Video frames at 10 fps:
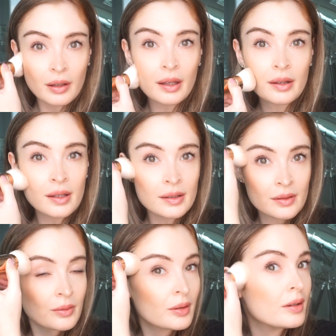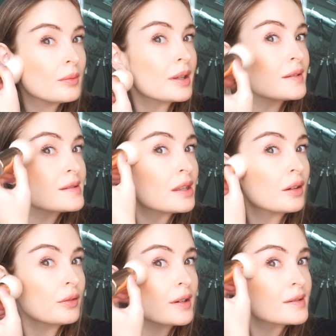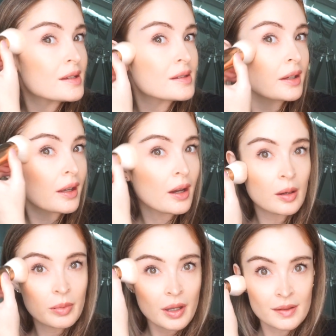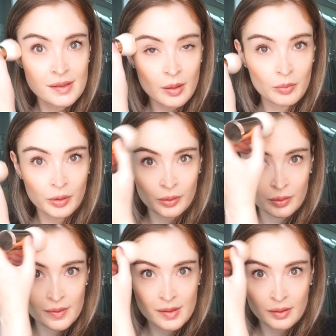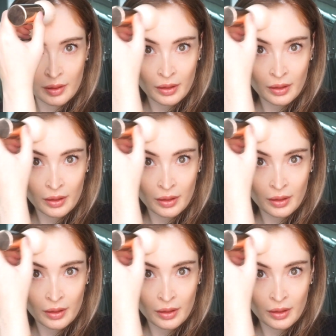And then we could see that Rosie took it up her temples.